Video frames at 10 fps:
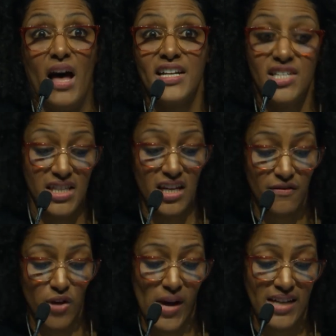I just
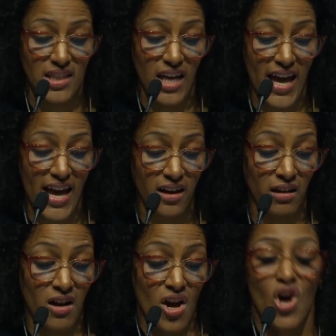think of you as
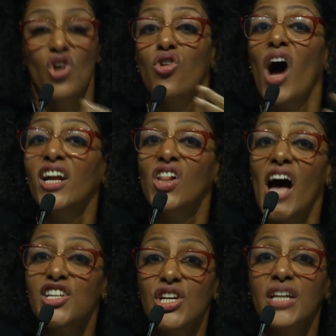like
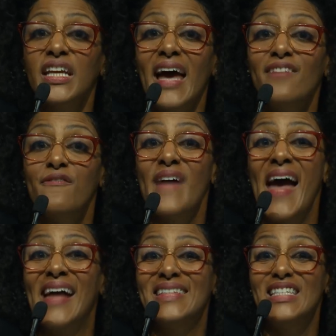chronologically
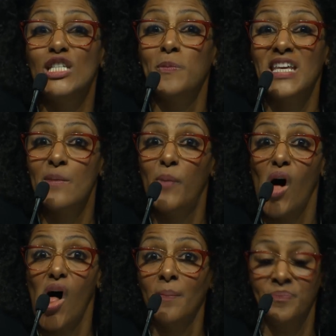advanced
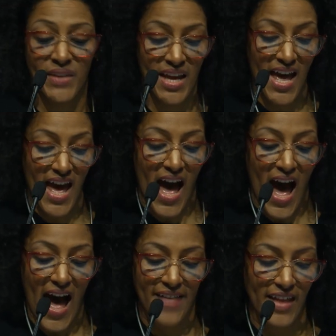people.
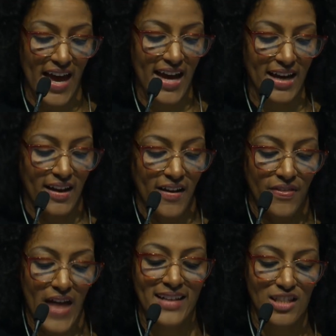And like,
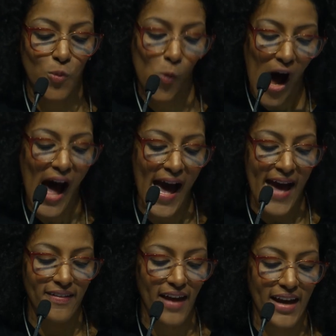that's
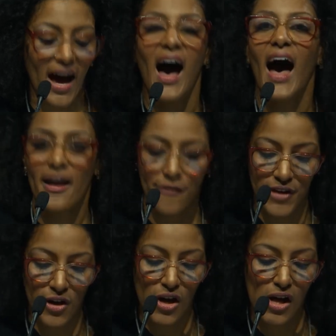why, like, I
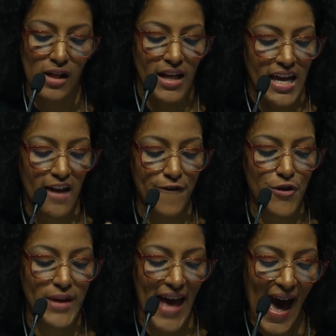feel if
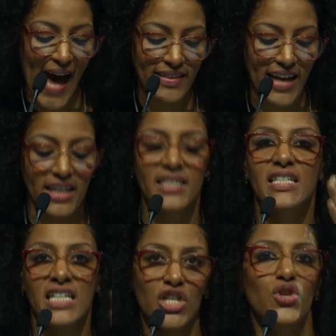you can, like,
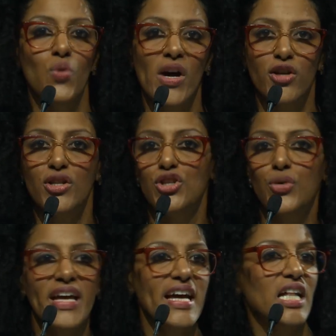continue what you're
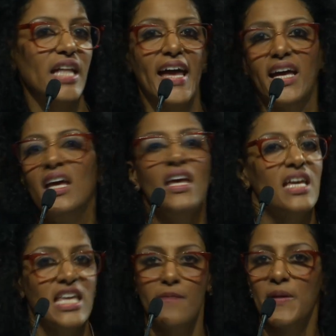doing, like,
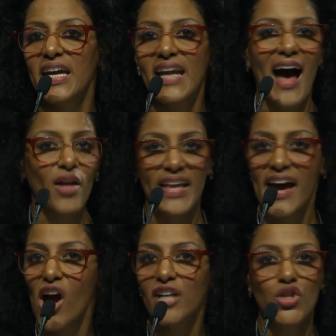keeping it out
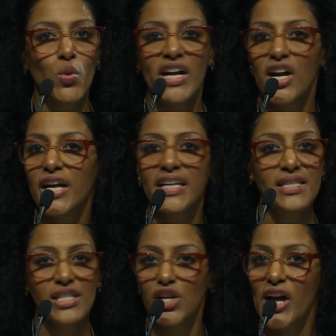there on Twitter,
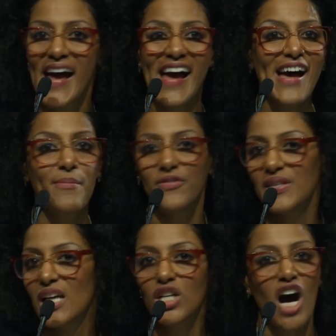Instagram, if
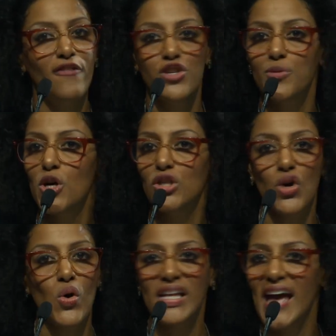it's uncomfortable,
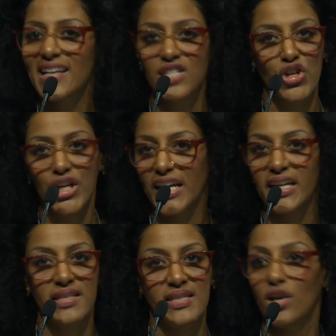totally ask your
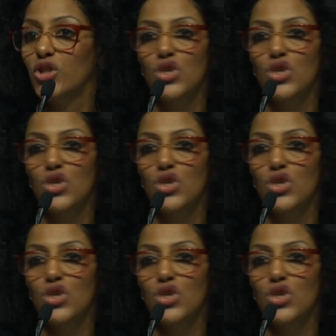kids. They'll